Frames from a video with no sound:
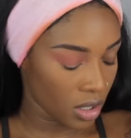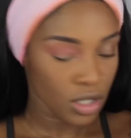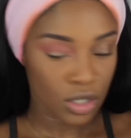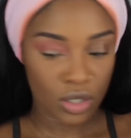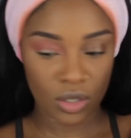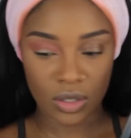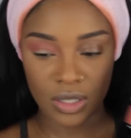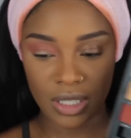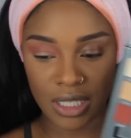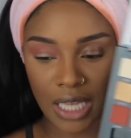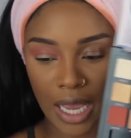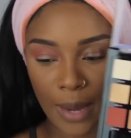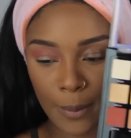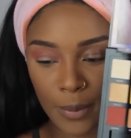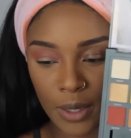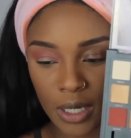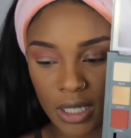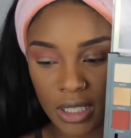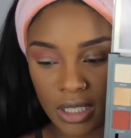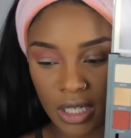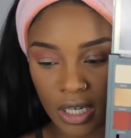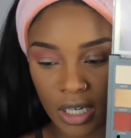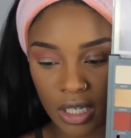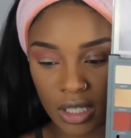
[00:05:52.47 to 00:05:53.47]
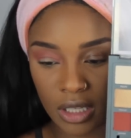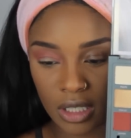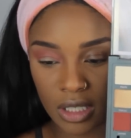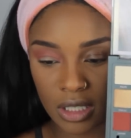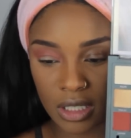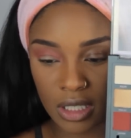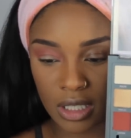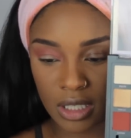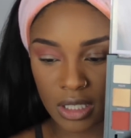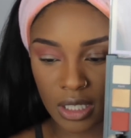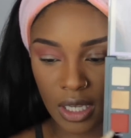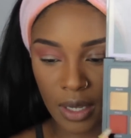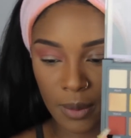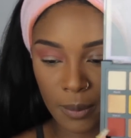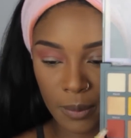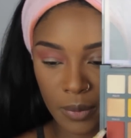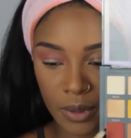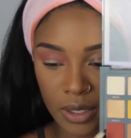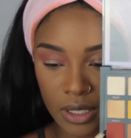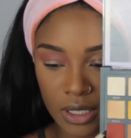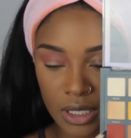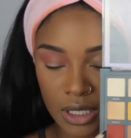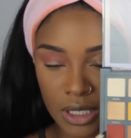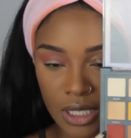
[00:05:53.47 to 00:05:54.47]
So Dapper and Daring looks the same,
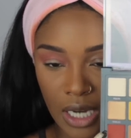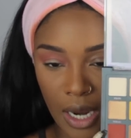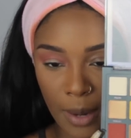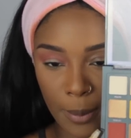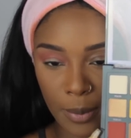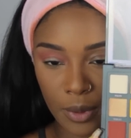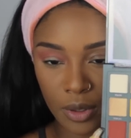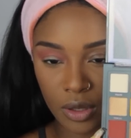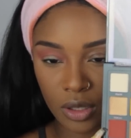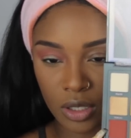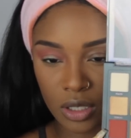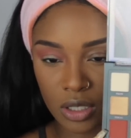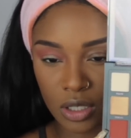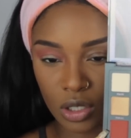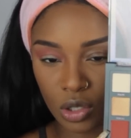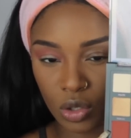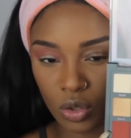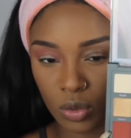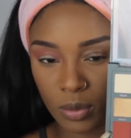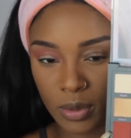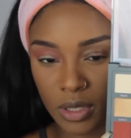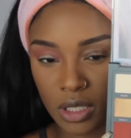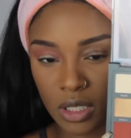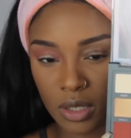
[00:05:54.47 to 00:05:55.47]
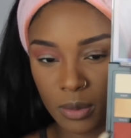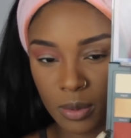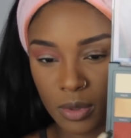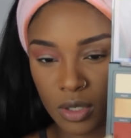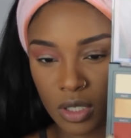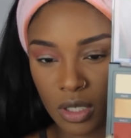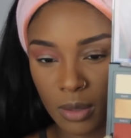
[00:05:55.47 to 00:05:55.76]
but Dapper looks a little bit deeper.